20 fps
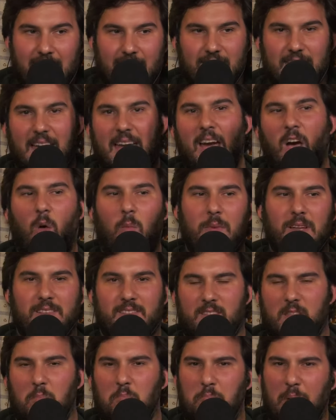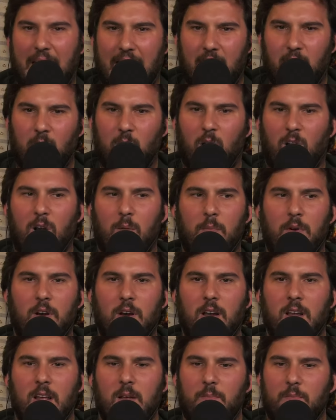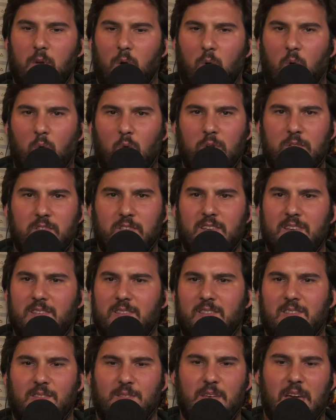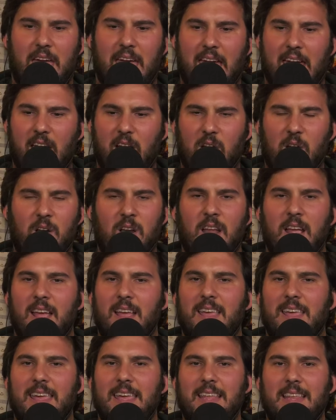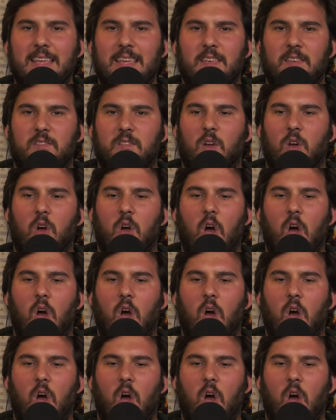the helmets, the battle armor, the horses, the hair, it is